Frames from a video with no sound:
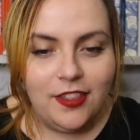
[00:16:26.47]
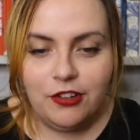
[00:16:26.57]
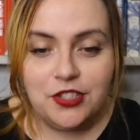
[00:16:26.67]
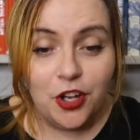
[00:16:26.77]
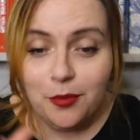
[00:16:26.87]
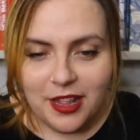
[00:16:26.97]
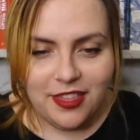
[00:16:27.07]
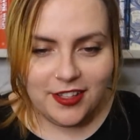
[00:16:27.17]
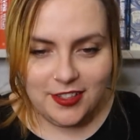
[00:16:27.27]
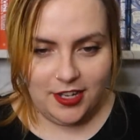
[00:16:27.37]
There are so many
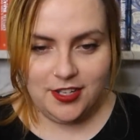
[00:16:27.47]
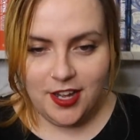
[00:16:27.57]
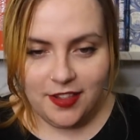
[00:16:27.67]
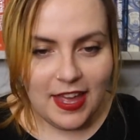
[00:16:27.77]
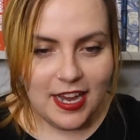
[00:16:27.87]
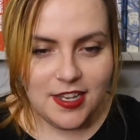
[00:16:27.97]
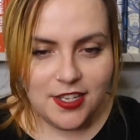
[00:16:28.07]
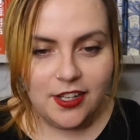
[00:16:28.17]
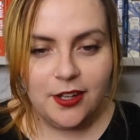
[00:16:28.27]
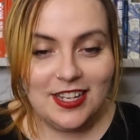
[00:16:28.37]
things I could turn that into.